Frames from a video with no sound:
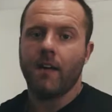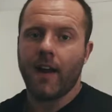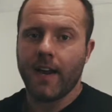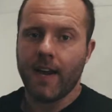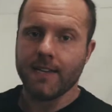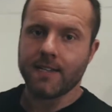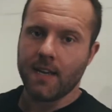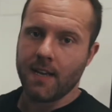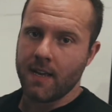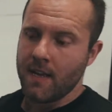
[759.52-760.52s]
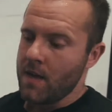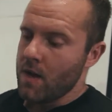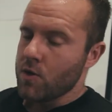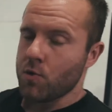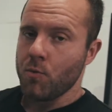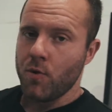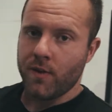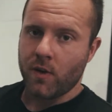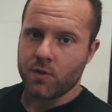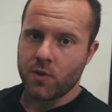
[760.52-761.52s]
Right guys, so we're moving
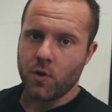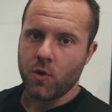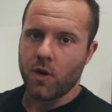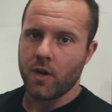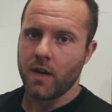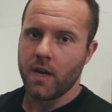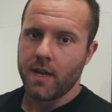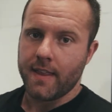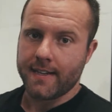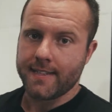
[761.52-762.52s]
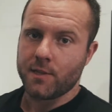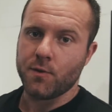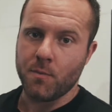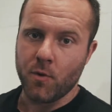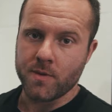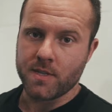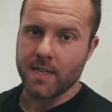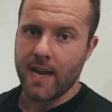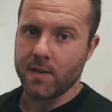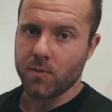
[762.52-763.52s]
on to the accessory movements of the
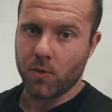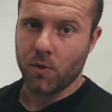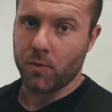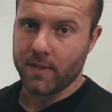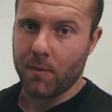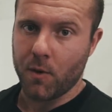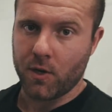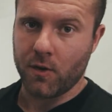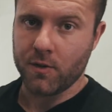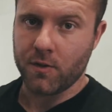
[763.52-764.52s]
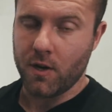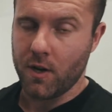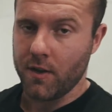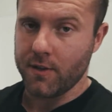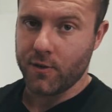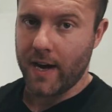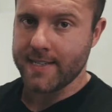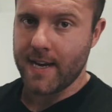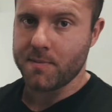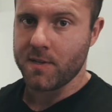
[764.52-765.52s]
day. So we're going to start working on the
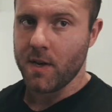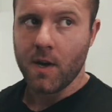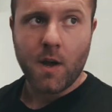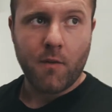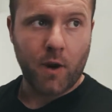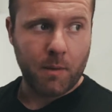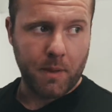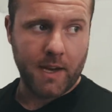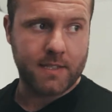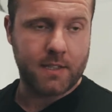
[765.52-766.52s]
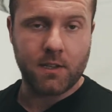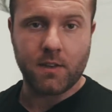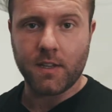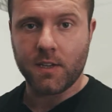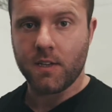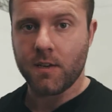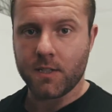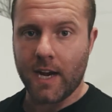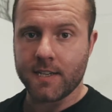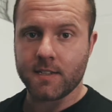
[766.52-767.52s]
triceps. We've already blasted the
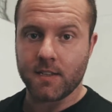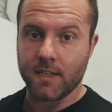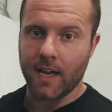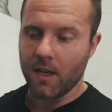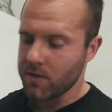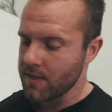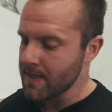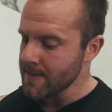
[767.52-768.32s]
chest and the delts.